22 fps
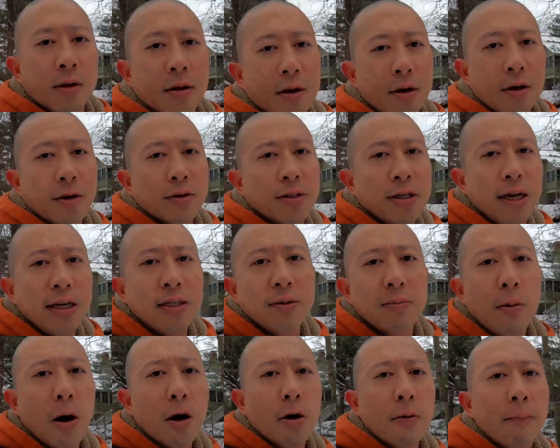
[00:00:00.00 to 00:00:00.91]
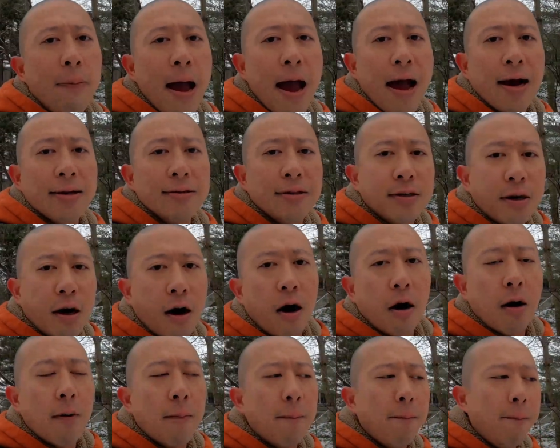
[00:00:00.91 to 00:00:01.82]
You know, today's modern pads
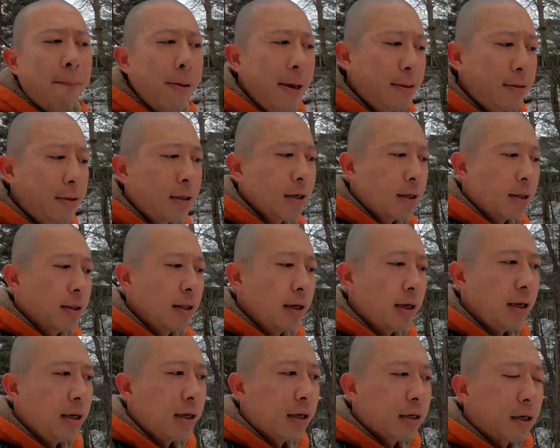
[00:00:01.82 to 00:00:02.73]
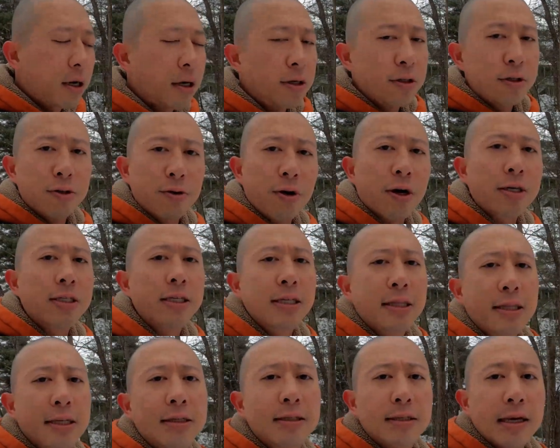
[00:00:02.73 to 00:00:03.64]
are basically constructed
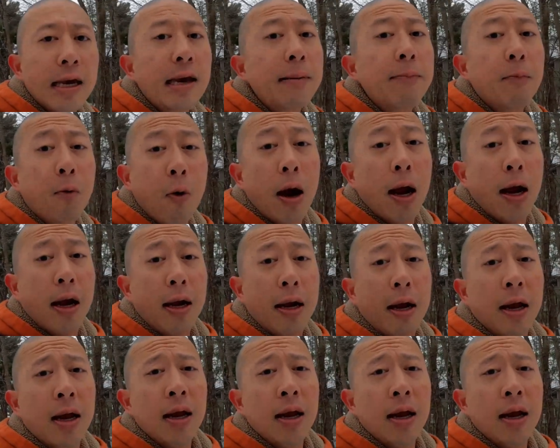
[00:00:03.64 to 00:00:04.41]
the same way,